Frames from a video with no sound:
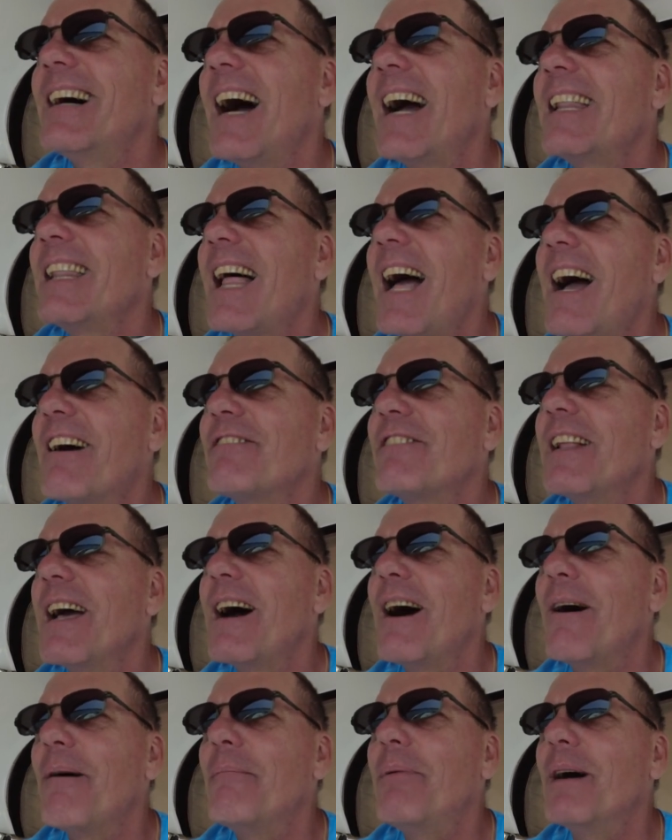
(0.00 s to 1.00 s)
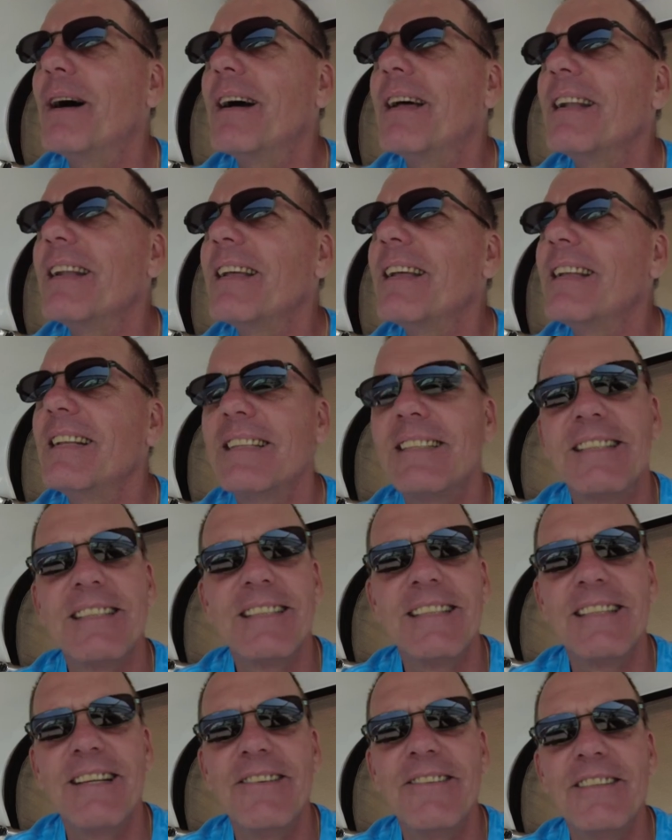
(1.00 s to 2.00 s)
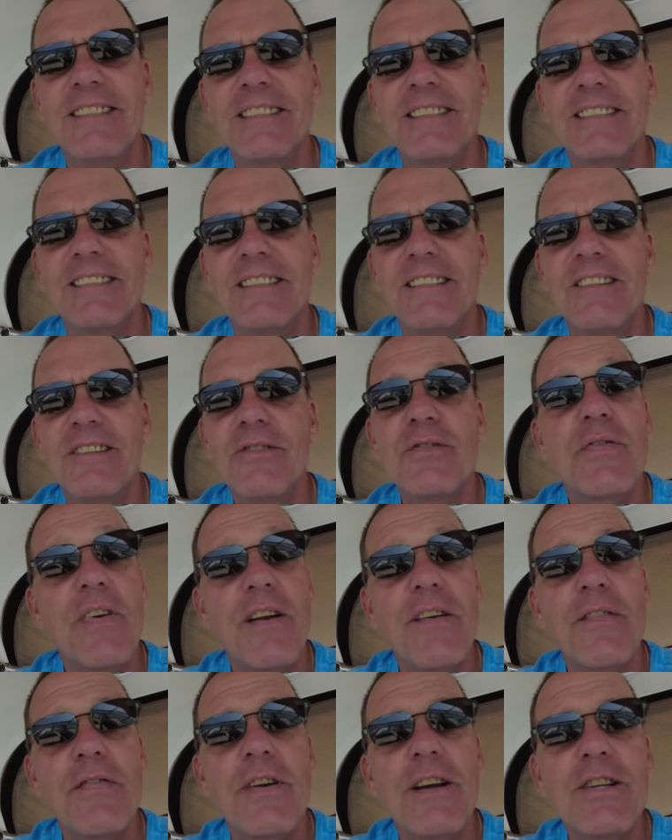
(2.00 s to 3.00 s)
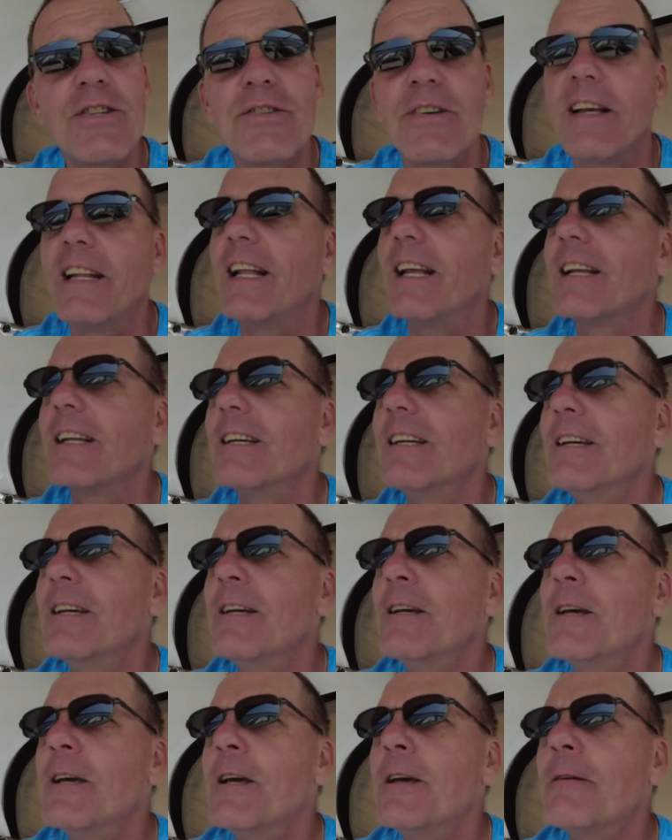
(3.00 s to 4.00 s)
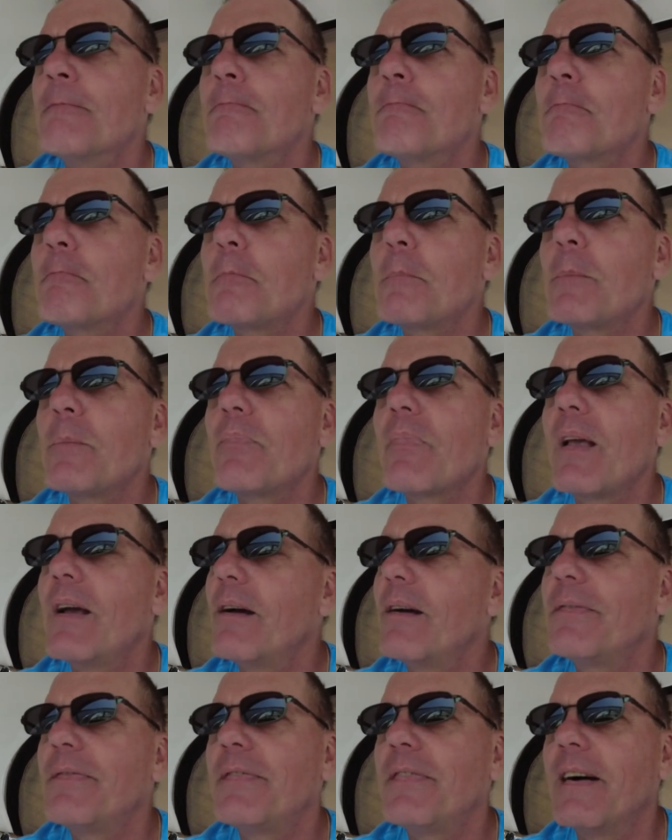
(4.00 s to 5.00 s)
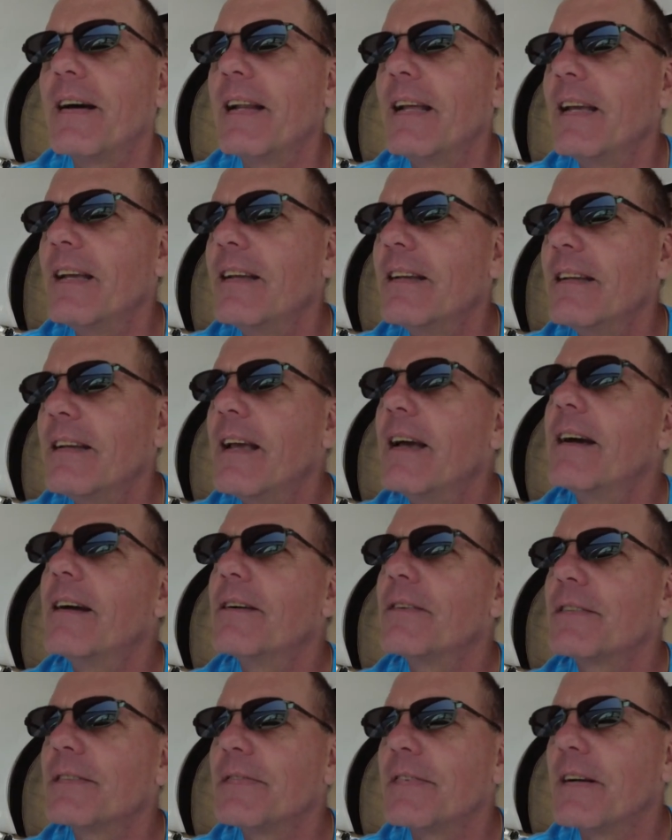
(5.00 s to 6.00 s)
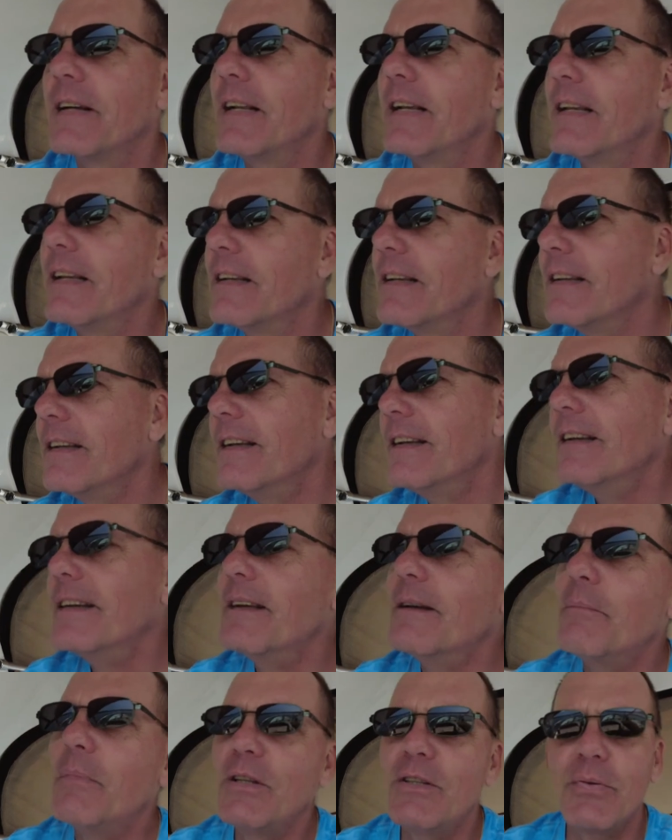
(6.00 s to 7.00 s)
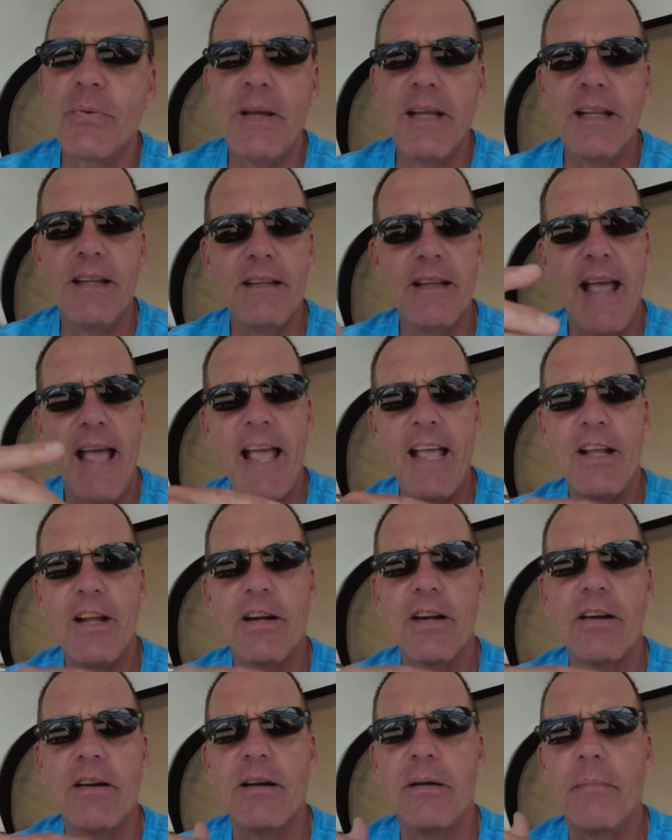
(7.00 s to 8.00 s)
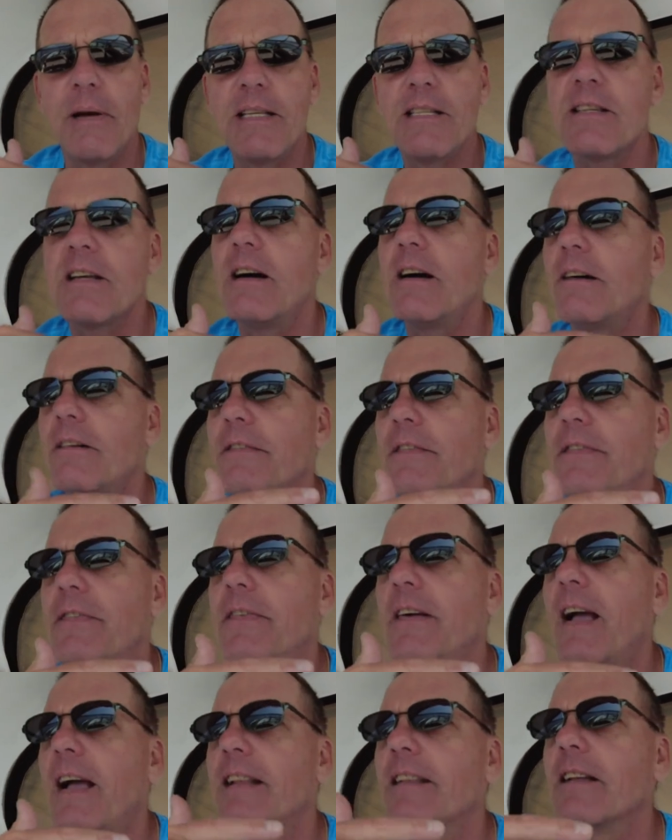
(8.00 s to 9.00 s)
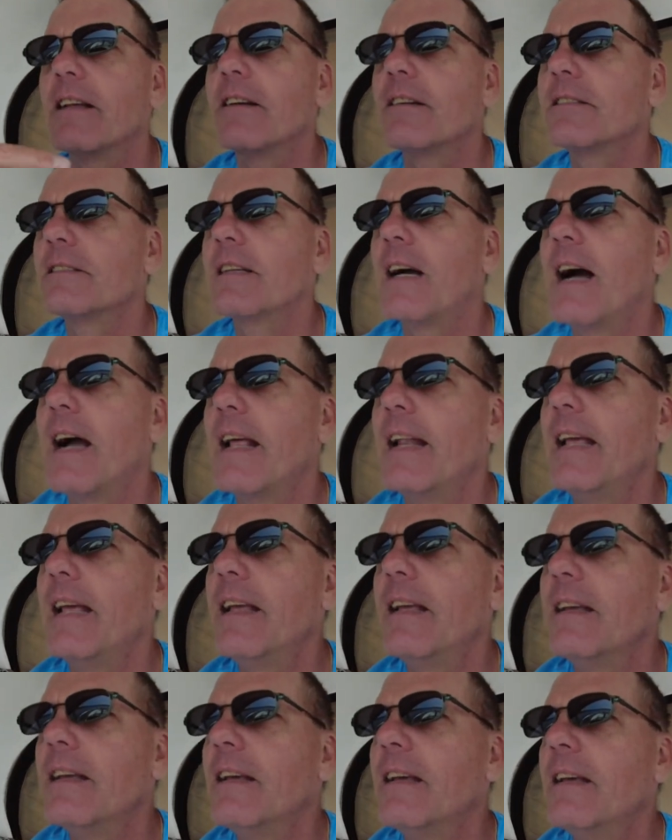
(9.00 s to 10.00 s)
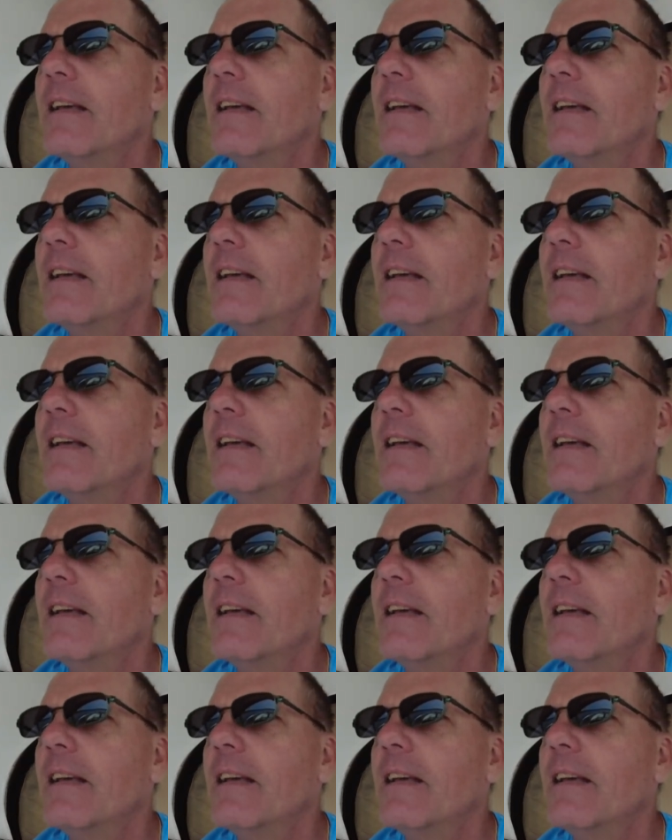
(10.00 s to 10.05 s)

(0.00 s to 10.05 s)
I laugh now, but it, it, was, it was very frustrating. It was funny. Yeah, funny. Yeah, it's funny. Between Anchor Girl, myself, and Little Tiny,